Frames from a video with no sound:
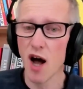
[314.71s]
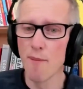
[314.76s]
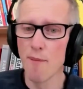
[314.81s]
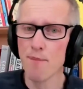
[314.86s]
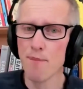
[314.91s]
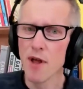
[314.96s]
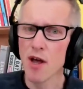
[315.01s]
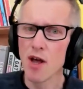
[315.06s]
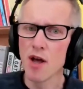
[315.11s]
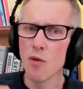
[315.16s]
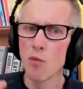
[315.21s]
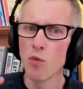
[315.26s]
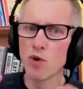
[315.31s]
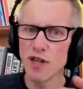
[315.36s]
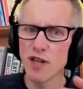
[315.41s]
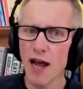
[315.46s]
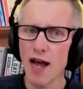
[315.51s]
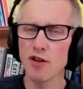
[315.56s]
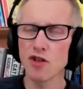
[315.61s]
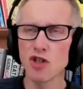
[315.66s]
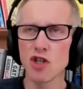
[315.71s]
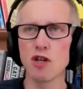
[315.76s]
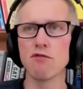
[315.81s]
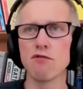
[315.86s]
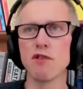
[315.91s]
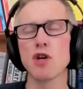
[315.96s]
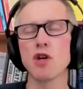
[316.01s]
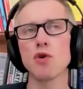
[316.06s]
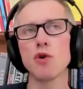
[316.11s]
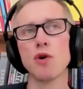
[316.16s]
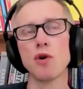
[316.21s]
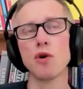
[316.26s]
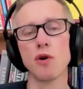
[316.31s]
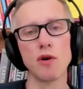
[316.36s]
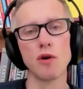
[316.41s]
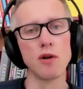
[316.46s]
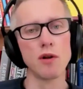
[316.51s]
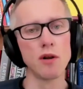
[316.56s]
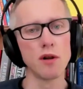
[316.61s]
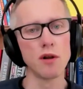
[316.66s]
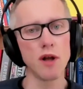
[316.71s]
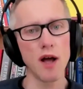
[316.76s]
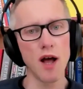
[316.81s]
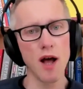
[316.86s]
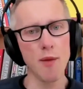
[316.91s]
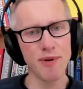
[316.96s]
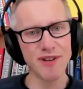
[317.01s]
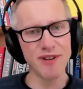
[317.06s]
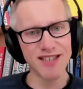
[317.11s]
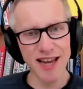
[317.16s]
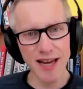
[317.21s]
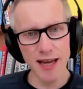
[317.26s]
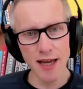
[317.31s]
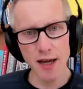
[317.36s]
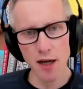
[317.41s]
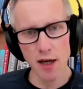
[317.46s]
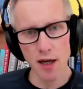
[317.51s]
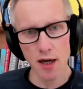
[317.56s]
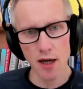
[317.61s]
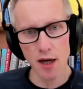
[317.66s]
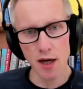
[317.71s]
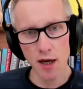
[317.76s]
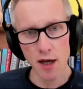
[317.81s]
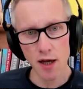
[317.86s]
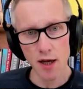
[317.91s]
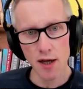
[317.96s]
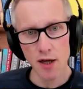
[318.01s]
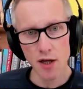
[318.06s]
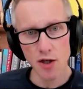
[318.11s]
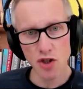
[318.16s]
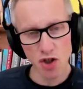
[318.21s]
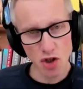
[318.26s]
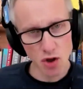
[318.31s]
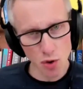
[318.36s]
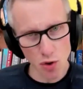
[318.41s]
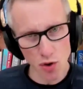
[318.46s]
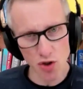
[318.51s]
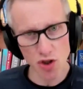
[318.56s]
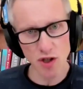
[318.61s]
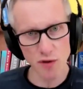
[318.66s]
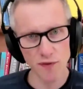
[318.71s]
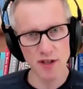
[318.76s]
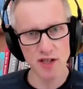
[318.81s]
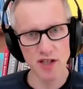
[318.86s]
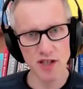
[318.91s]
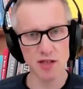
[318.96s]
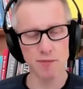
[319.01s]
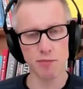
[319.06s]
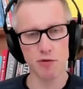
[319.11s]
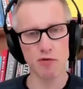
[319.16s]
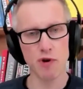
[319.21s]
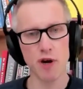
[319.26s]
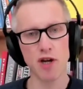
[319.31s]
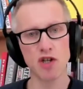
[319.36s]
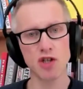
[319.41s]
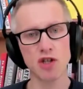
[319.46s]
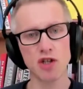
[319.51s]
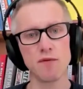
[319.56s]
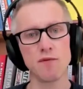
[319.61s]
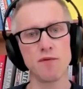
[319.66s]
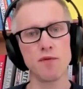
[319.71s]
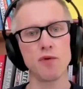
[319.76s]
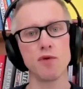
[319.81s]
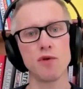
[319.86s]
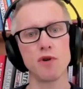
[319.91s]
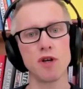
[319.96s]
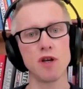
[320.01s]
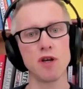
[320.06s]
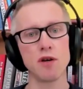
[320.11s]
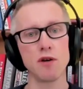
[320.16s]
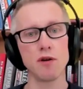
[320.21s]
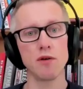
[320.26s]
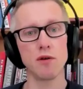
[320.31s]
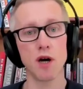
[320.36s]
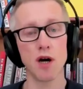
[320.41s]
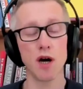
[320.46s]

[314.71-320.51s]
Was there, do you recall a particular source of inspiration for you,